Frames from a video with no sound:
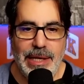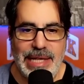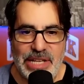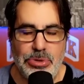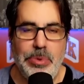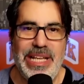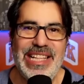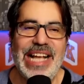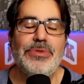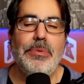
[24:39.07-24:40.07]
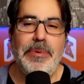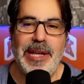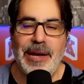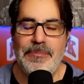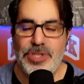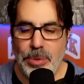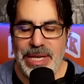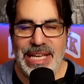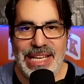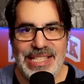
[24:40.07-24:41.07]
That's when we become so
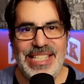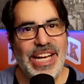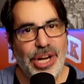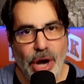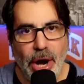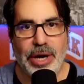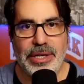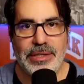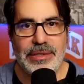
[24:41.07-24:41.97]
easy to guard,